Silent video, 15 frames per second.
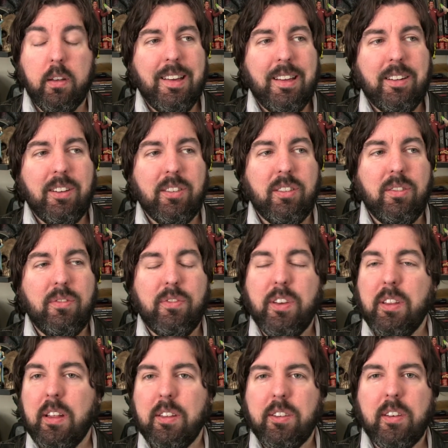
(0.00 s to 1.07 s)
it doesn't
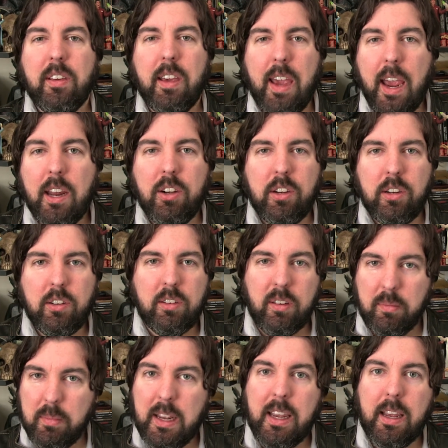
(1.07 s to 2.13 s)
feel as engaging to
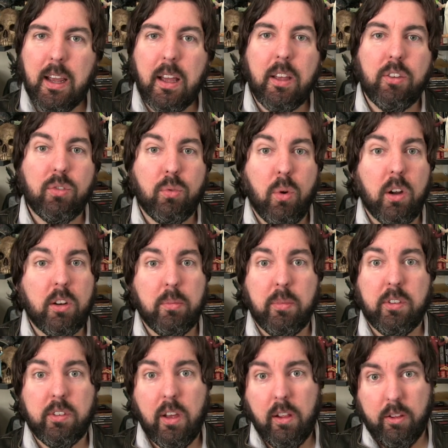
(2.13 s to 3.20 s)
me as Quantum
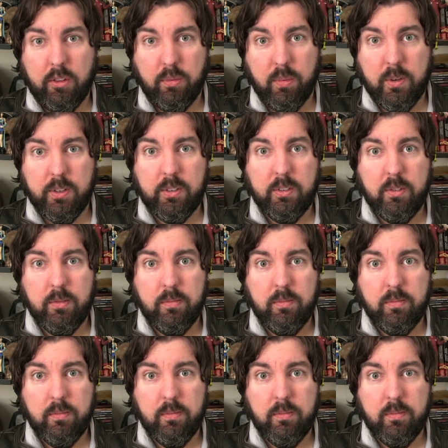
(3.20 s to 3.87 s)
of Solace was.